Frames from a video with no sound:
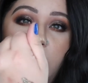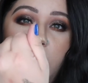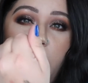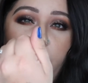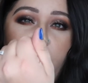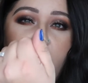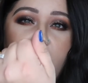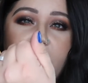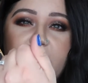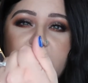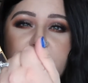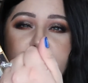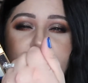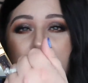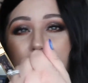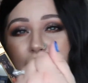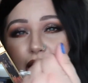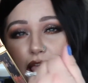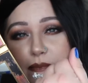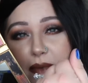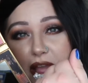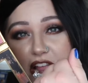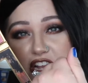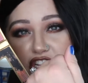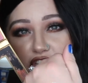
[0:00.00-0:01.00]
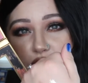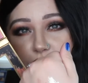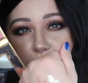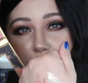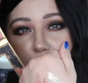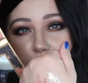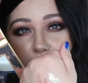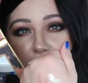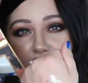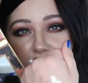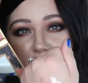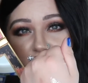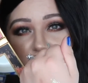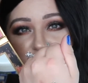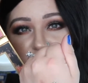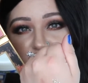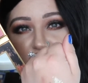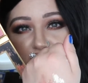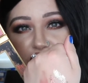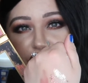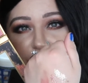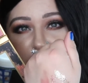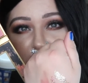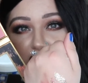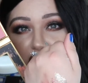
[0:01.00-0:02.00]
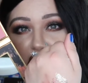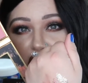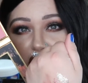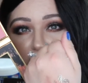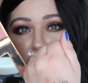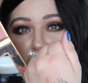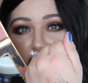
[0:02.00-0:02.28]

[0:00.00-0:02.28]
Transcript: Okay, this palette might just be worth it just for these